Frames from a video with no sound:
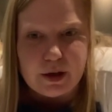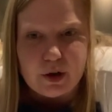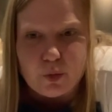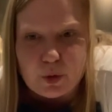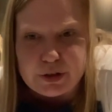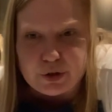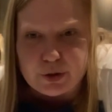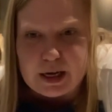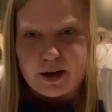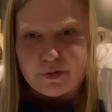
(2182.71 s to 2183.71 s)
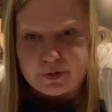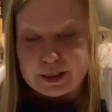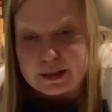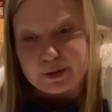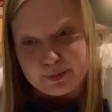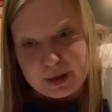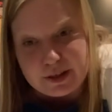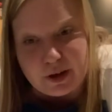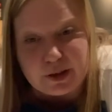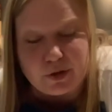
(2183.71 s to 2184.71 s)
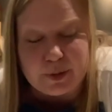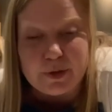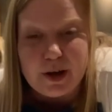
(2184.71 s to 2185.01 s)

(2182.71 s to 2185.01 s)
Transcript: We do have, yes, it makes ice cream.